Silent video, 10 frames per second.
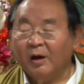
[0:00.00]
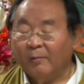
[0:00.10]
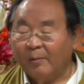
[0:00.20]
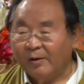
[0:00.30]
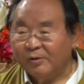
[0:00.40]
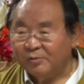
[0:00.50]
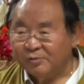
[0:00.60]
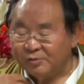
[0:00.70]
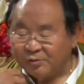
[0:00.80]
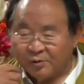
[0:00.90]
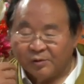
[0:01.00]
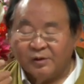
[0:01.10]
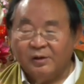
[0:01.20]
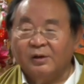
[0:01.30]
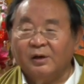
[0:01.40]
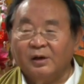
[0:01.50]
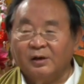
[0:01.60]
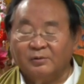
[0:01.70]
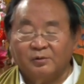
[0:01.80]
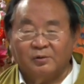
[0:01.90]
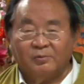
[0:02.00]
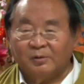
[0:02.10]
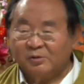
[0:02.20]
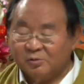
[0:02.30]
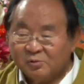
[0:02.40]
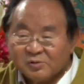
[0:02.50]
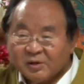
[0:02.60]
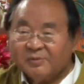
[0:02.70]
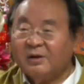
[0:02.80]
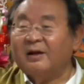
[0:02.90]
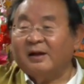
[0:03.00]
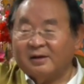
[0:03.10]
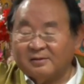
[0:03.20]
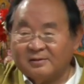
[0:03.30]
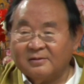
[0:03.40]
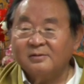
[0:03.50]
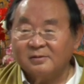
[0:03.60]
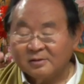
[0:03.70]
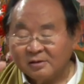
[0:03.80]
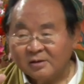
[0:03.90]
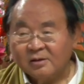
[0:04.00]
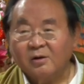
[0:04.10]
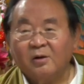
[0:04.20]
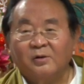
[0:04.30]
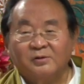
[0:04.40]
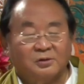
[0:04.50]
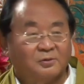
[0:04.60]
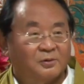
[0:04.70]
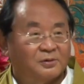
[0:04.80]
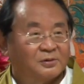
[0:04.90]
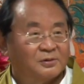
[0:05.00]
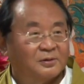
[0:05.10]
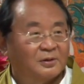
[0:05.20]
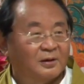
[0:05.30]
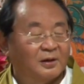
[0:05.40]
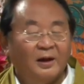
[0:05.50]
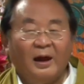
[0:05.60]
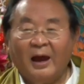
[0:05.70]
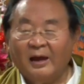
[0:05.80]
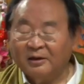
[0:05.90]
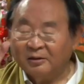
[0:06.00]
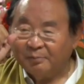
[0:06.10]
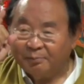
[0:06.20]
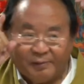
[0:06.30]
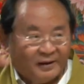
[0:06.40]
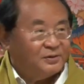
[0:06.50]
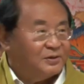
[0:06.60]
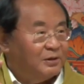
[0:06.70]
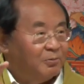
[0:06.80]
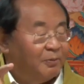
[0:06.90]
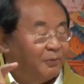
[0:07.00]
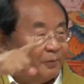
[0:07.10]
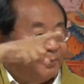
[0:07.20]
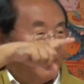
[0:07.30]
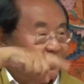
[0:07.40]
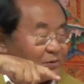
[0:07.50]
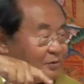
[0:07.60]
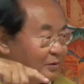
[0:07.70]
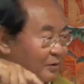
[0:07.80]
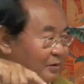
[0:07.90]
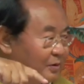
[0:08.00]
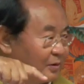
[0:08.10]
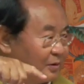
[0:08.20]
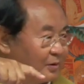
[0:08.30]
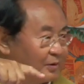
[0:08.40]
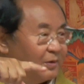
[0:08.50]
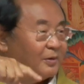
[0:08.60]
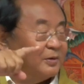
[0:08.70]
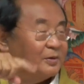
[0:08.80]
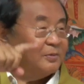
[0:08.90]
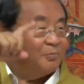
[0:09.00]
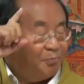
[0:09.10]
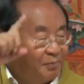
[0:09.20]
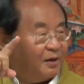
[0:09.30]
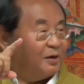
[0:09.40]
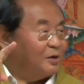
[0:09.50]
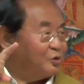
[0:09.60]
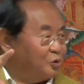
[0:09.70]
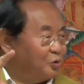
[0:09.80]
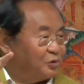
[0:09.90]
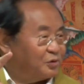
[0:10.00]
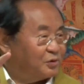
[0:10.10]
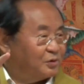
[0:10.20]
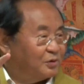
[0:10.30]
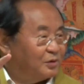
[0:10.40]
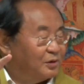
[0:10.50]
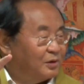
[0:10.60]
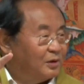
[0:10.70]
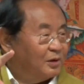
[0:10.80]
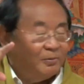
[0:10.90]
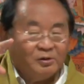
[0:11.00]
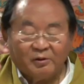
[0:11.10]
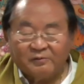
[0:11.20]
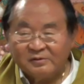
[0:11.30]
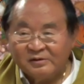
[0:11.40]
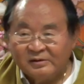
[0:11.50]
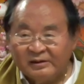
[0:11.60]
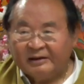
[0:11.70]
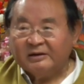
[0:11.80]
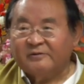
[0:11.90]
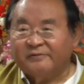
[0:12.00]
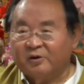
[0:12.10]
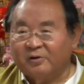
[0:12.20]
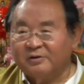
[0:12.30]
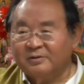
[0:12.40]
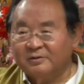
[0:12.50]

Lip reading: When you, you know, you want to do something like that, consequence. And then the best thing will be for practice. Meilleure chose. When you have negative thought,